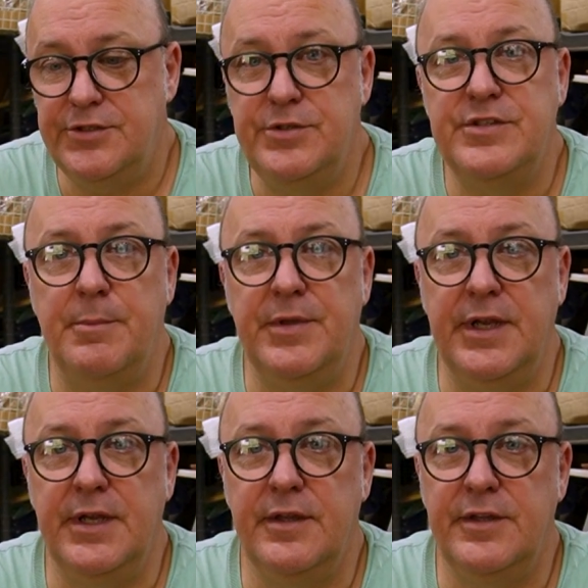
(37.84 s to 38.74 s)
do
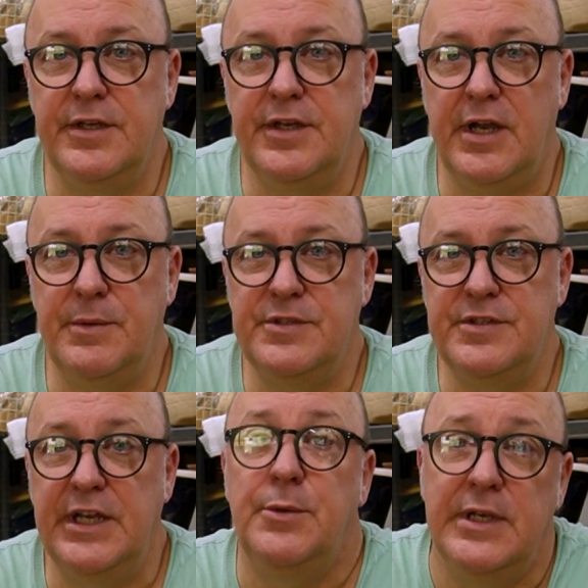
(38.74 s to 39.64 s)
something that I
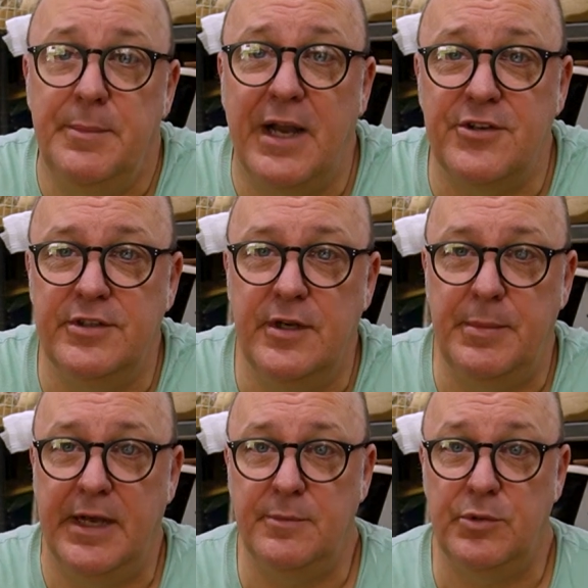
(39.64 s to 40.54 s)
was equally passionate
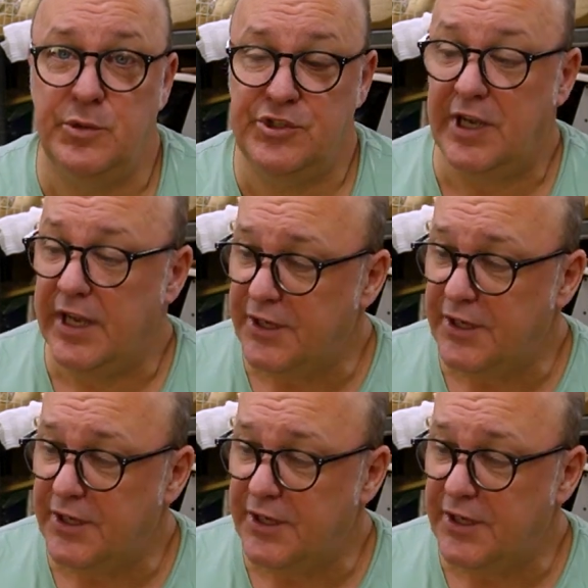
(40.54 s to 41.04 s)
about, but which I